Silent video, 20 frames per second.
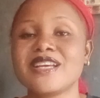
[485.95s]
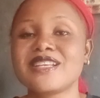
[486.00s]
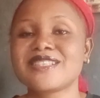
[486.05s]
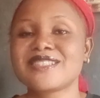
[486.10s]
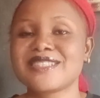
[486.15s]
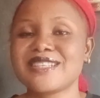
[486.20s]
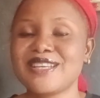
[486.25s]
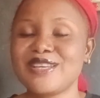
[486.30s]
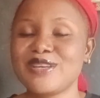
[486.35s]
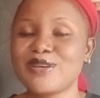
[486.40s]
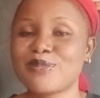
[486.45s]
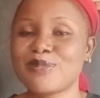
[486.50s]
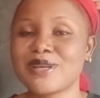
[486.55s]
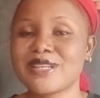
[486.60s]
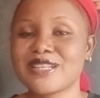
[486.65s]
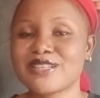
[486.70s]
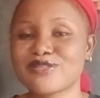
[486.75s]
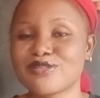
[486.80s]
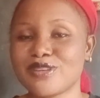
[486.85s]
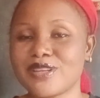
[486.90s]
See you on my
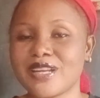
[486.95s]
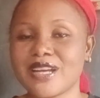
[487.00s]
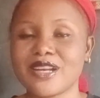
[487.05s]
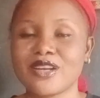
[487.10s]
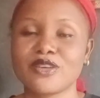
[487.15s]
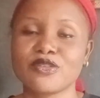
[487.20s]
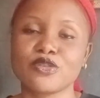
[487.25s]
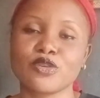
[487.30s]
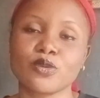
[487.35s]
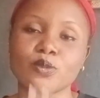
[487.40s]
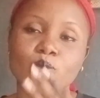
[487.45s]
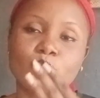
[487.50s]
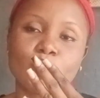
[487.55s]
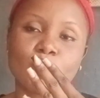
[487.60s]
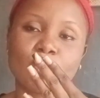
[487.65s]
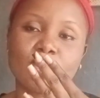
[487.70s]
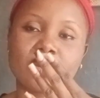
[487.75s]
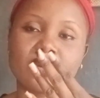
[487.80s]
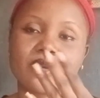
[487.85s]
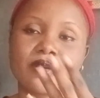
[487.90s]
next video. I love you.
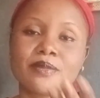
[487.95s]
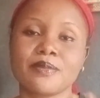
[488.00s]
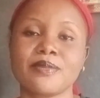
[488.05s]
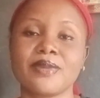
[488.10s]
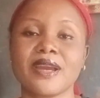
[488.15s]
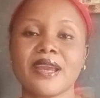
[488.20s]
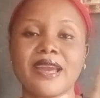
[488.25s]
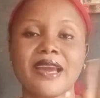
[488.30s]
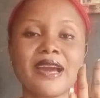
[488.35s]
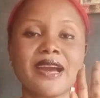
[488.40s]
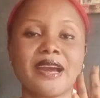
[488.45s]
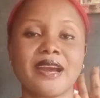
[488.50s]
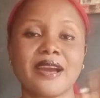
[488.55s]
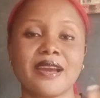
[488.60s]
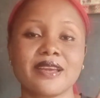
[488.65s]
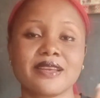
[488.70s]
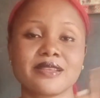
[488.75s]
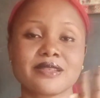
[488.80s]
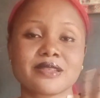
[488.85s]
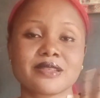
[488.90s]
Bye
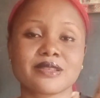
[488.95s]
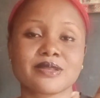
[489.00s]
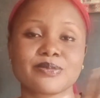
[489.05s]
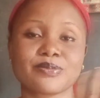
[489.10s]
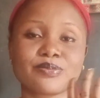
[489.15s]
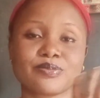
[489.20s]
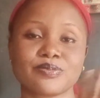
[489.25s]
guys.